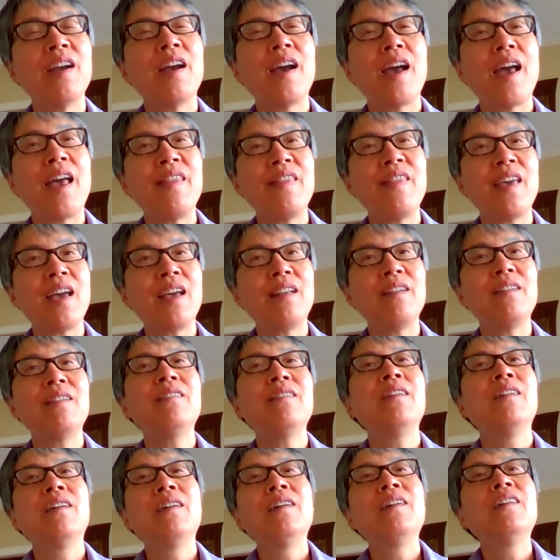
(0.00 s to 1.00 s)
And
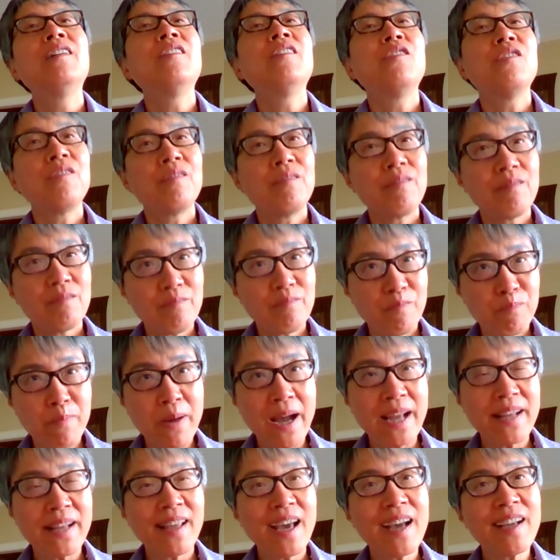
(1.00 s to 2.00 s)
then
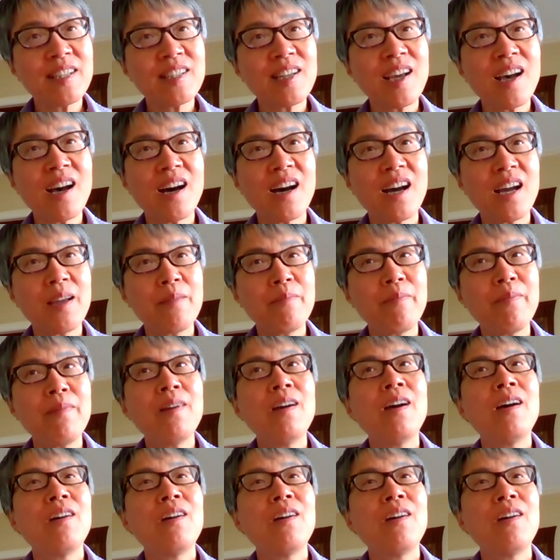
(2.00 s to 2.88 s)
by that time,